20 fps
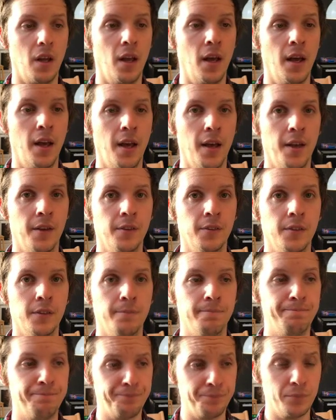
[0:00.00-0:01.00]

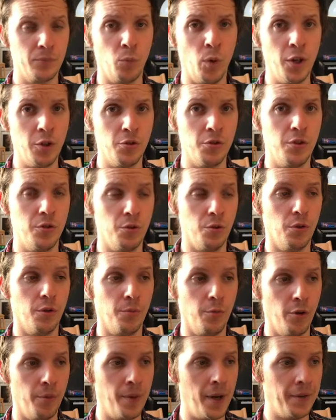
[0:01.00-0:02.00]
And we're going to
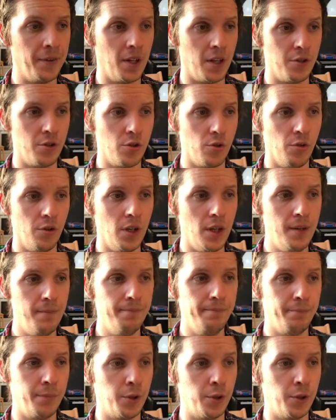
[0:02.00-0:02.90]
talk more about that shortly,